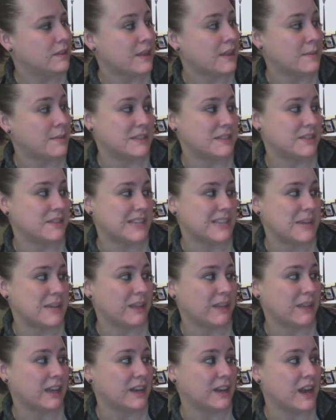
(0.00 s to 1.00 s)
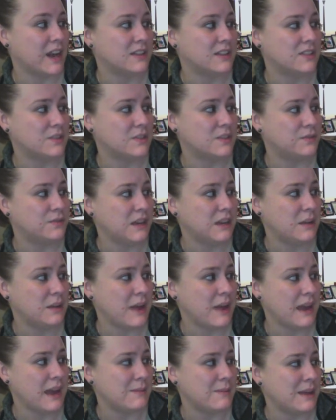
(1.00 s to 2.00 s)
That must have seemed like a not so funny
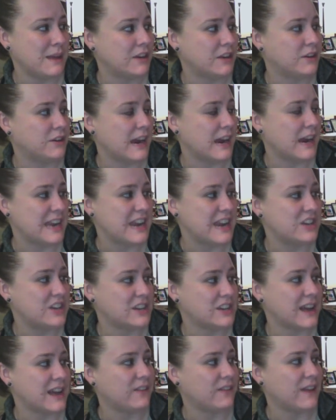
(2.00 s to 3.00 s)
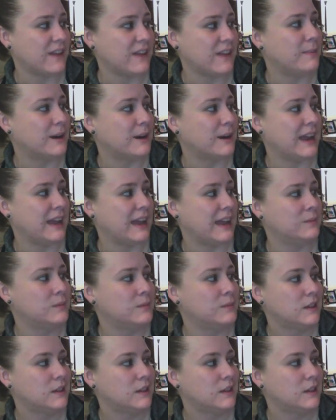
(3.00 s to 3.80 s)
way to make a great nation out of Abraham.